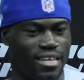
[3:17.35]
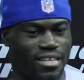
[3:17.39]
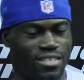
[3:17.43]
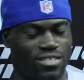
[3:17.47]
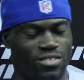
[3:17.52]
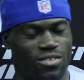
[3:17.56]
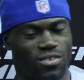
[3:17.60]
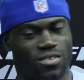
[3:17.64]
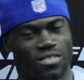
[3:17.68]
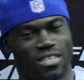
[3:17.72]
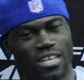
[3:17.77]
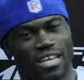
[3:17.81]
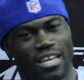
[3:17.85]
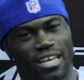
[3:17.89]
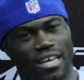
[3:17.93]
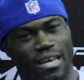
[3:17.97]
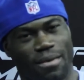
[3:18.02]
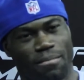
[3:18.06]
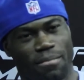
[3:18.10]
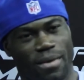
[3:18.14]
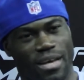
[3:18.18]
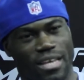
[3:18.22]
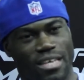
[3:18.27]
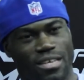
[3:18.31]
As long as I
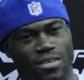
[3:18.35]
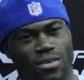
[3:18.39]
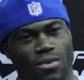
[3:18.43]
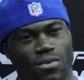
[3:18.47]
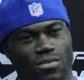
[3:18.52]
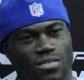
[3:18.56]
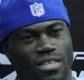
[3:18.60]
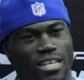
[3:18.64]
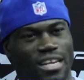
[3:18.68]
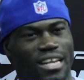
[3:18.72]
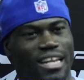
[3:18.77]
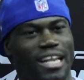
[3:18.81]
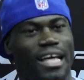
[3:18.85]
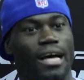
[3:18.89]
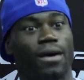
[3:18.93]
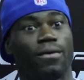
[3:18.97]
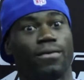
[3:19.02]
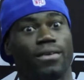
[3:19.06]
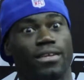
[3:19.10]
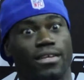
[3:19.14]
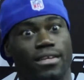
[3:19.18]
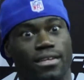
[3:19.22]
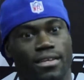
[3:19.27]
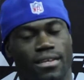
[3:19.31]
am, my ego's not
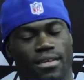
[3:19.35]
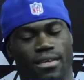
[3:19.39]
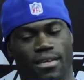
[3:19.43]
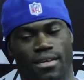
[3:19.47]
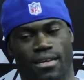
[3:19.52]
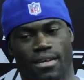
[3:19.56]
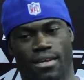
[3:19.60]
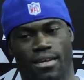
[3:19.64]
allowing it.